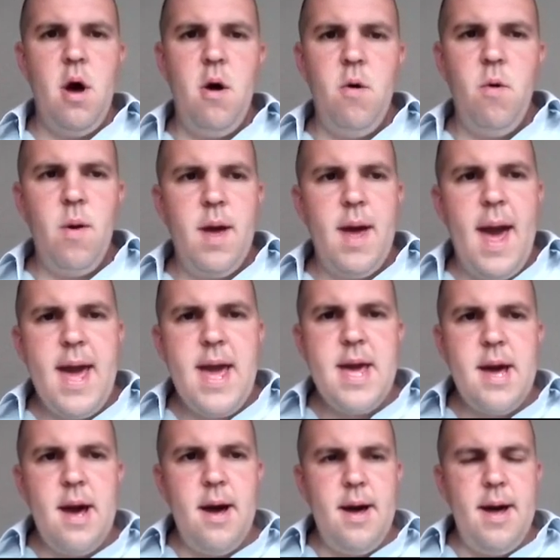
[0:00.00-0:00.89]

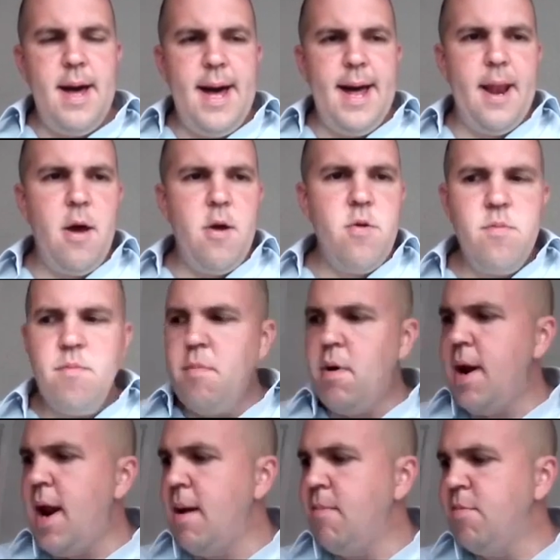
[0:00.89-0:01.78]
Okay, hello,
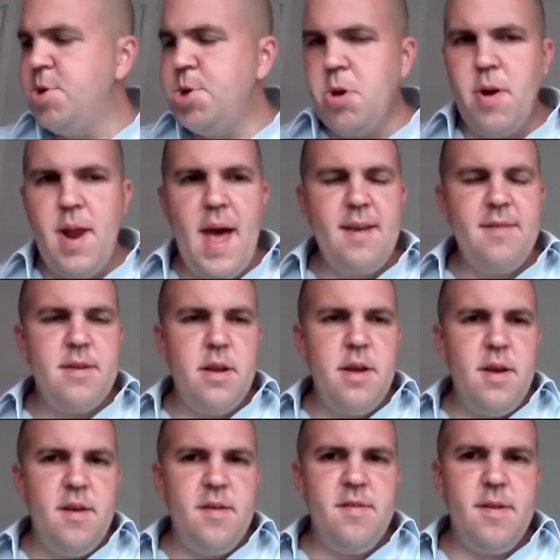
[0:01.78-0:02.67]
my name is John
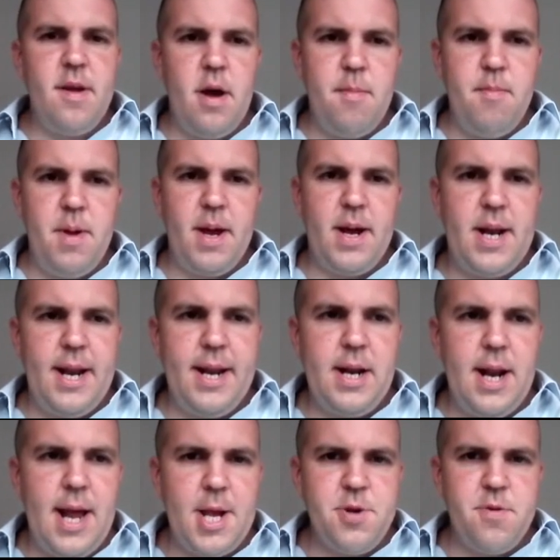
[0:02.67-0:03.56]
Hazlehurst. I'm a
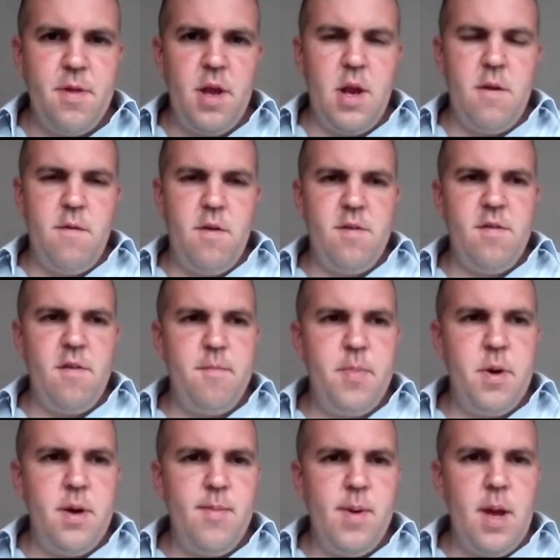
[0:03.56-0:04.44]
clinical lecturer at the University
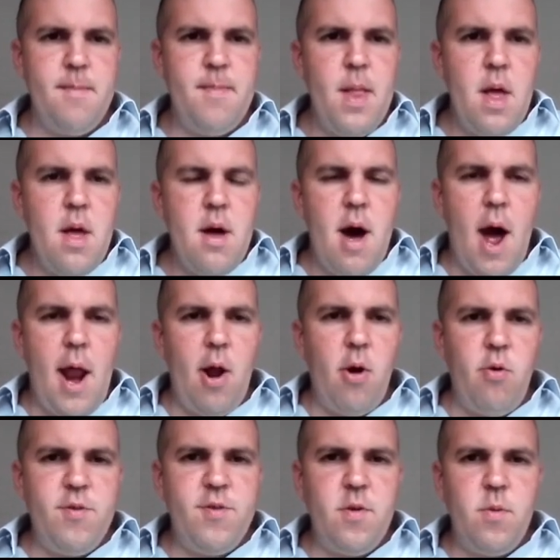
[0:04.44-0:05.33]
of Birmingham,
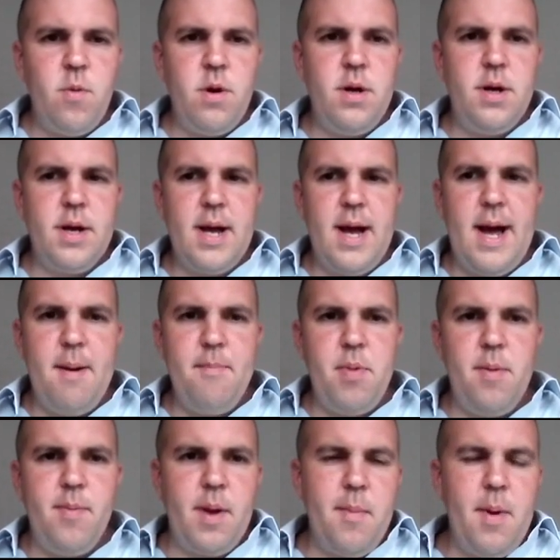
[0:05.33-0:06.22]
and I also work
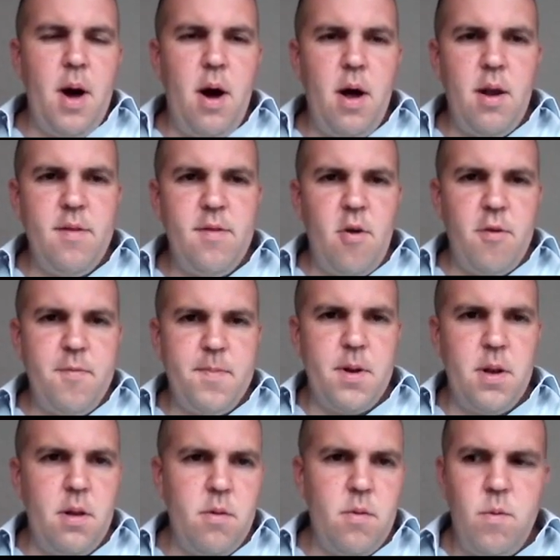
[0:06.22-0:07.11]
at Birmingham Heartland
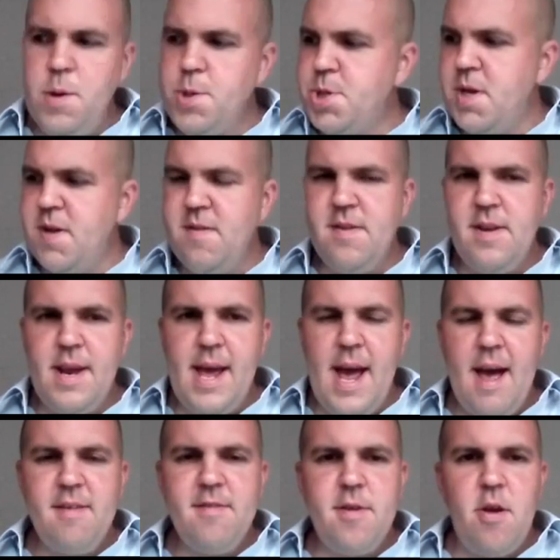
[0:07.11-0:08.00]
Hospital, which is an
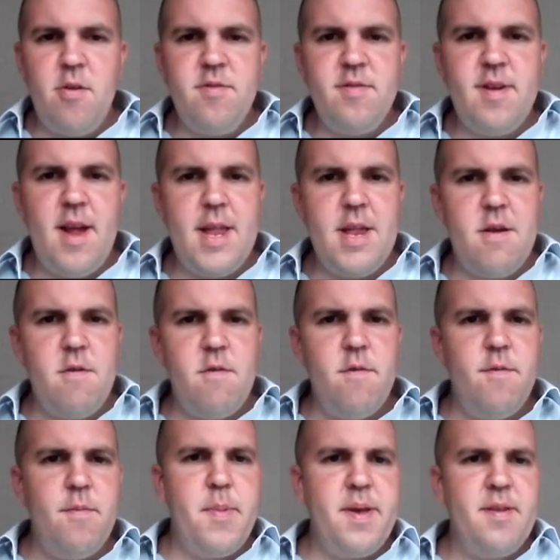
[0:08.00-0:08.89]
EASO
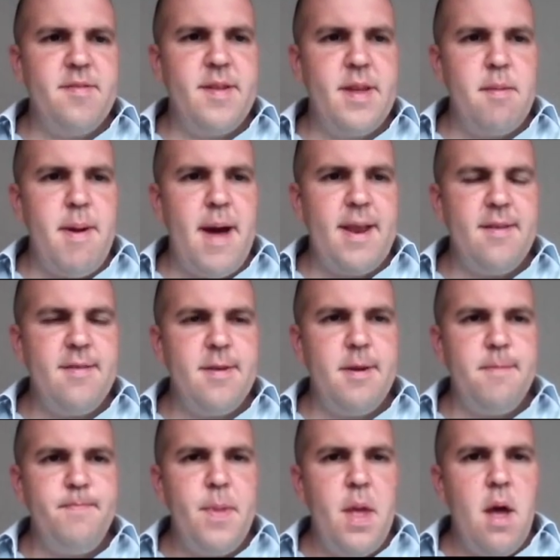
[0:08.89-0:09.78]
Centre of Obesity
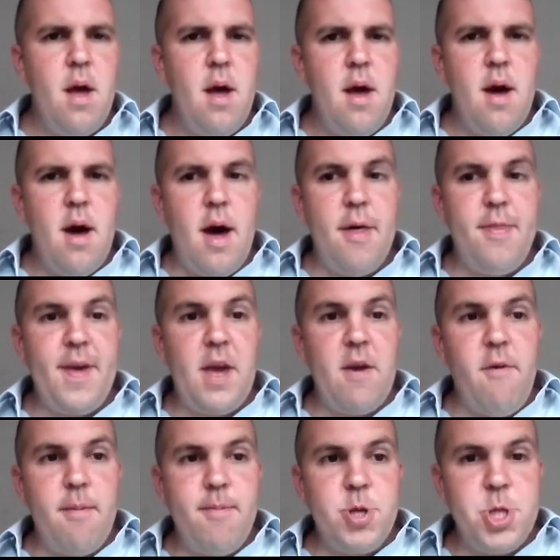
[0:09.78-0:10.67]
Medicine.
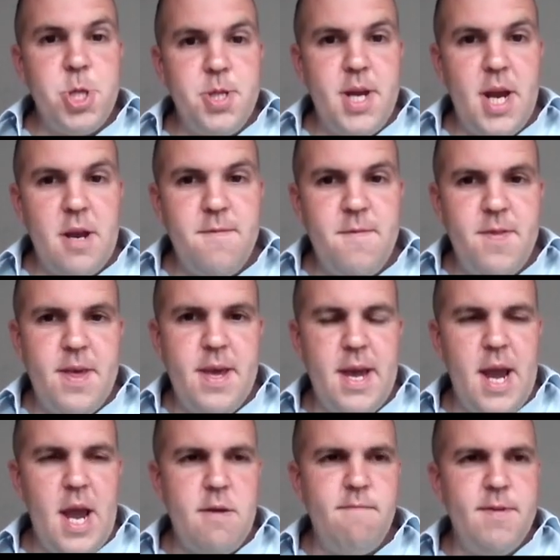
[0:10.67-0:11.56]
Thank you very much indeed for
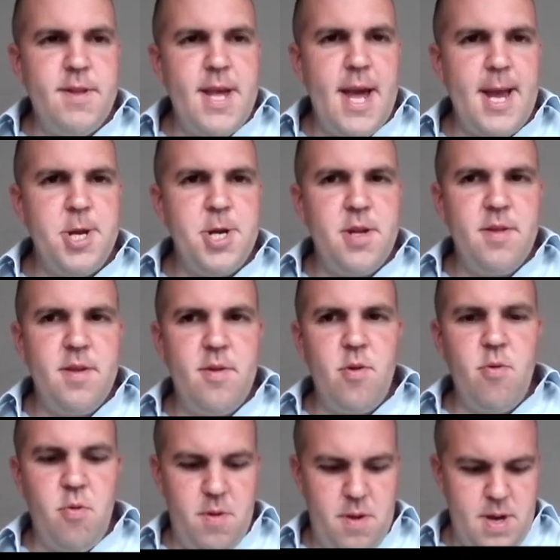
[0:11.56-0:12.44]
the invitation
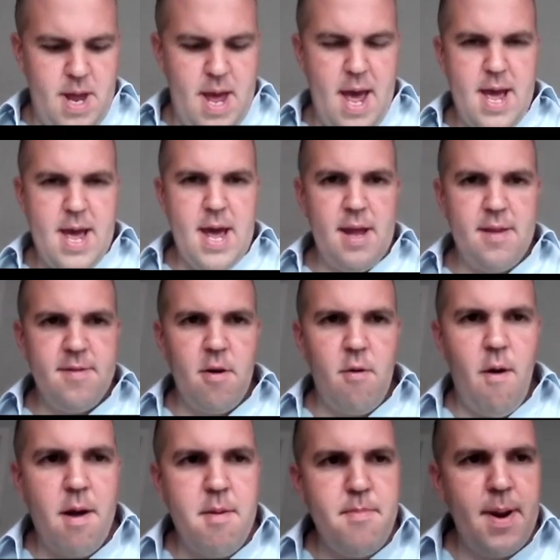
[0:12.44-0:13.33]
to talk today. It's
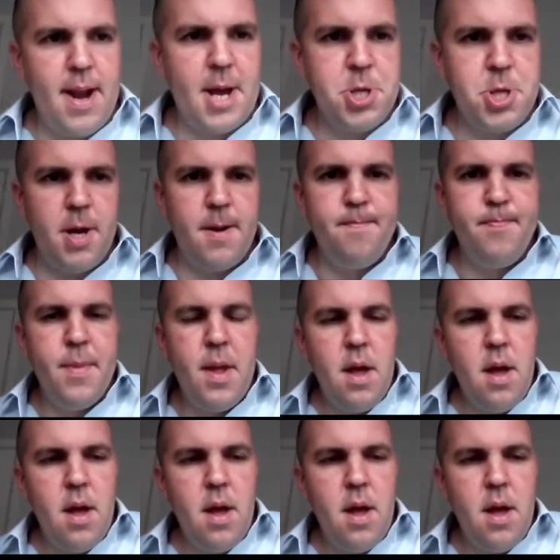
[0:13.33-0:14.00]
a great pleasure.